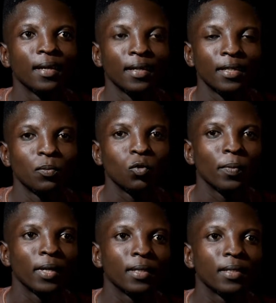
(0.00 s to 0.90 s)
at the
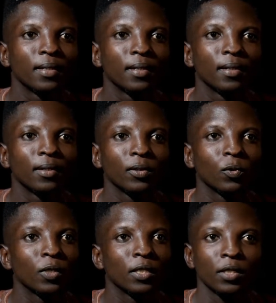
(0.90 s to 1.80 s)
moment,
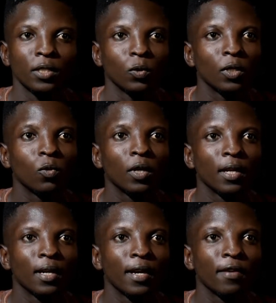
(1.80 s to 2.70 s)
who is the only
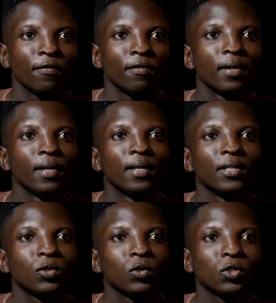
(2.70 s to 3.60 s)
one alive.
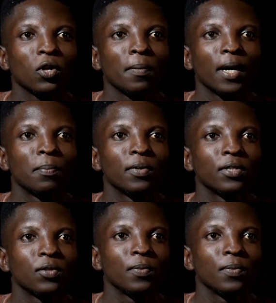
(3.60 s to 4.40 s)
So some happen to